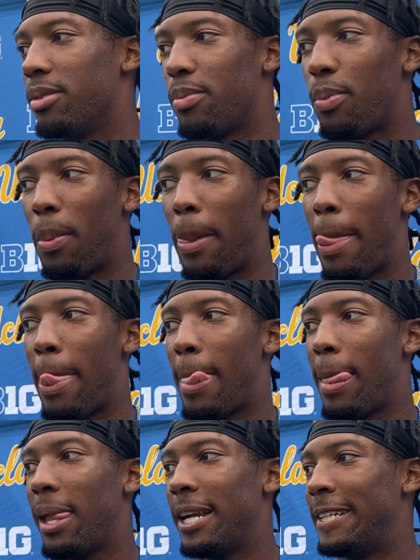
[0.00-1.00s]
Josh Carlin
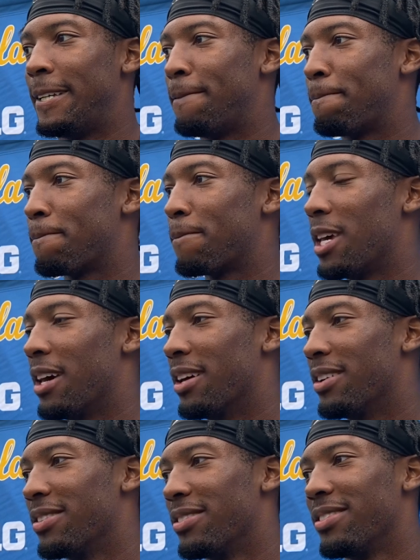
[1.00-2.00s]
especially. Yeah.
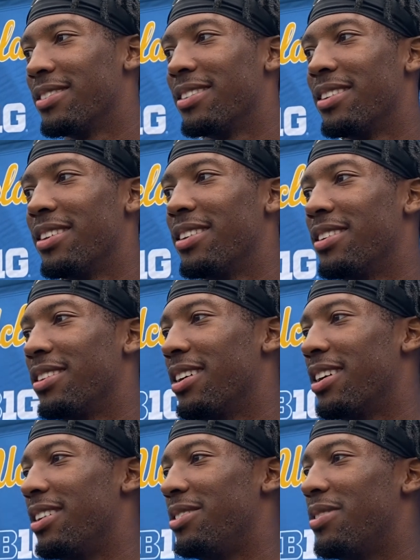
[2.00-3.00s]
Um, you mentioned him. Yeah,
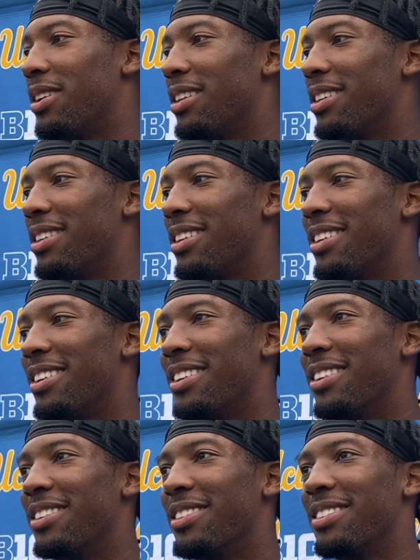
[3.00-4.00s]
What's his fun. personality
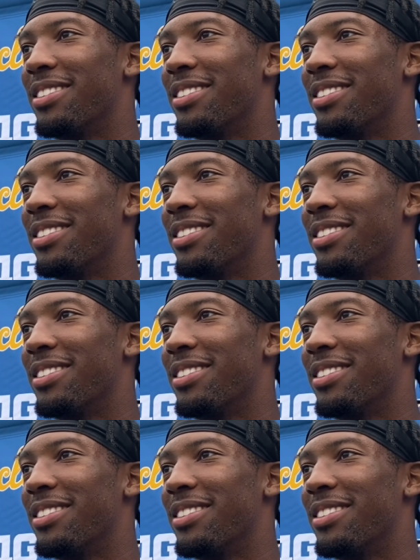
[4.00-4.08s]
like?